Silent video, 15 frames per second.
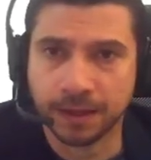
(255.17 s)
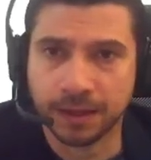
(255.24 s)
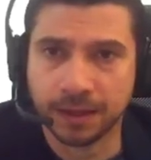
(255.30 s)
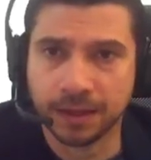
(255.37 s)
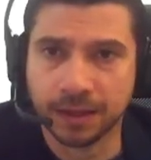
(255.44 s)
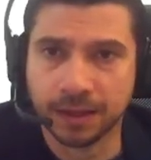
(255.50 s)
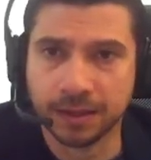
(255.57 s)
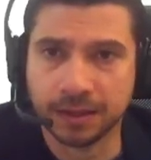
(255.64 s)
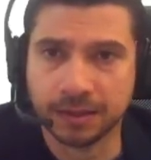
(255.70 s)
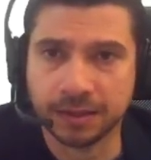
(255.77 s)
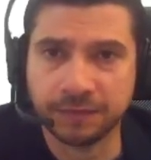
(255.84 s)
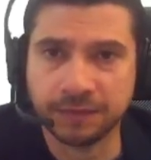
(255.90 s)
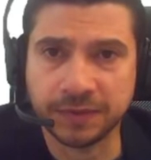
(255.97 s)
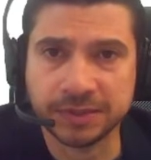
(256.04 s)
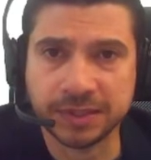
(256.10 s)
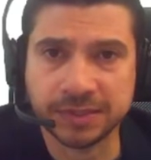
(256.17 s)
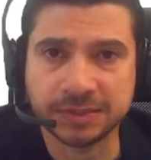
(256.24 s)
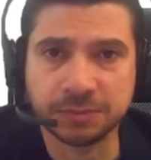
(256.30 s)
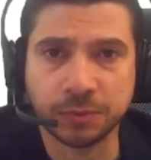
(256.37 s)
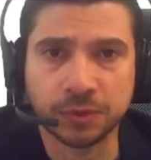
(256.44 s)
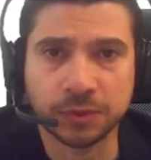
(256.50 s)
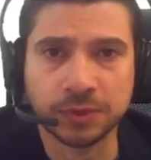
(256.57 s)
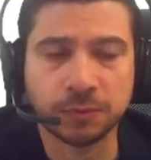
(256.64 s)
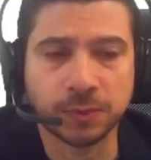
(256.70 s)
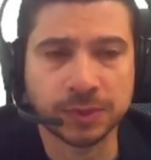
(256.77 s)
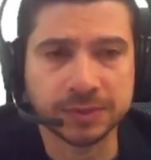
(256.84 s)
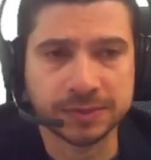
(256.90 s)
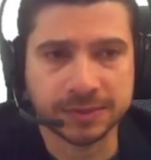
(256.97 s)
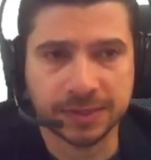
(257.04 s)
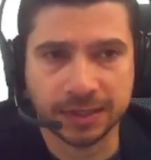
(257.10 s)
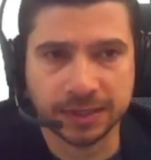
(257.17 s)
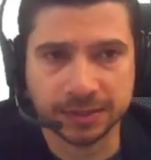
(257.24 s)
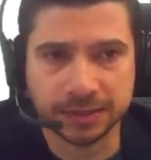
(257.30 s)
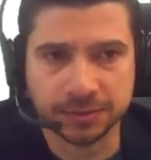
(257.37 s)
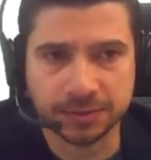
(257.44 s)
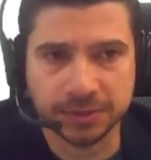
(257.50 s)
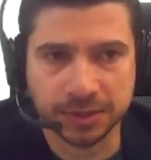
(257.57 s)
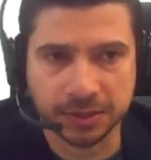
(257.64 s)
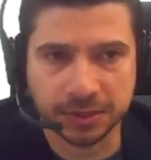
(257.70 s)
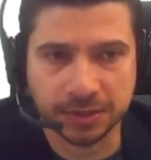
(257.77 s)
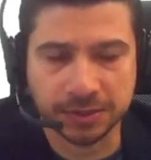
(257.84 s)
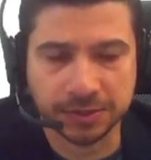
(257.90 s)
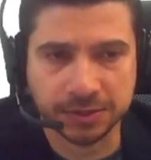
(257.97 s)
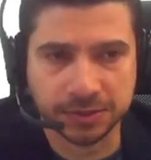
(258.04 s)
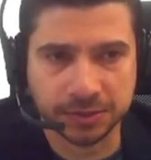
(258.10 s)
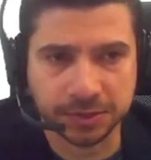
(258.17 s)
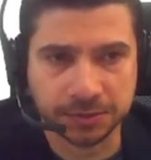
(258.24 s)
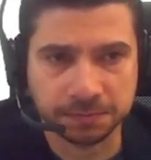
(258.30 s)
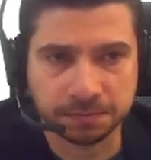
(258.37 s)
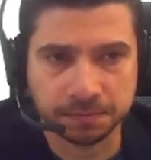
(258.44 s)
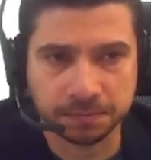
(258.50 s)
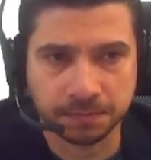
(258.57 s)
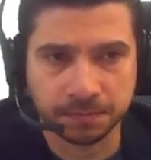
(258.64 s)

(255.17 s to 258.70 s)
and if it takes more than 1 second to take the decision.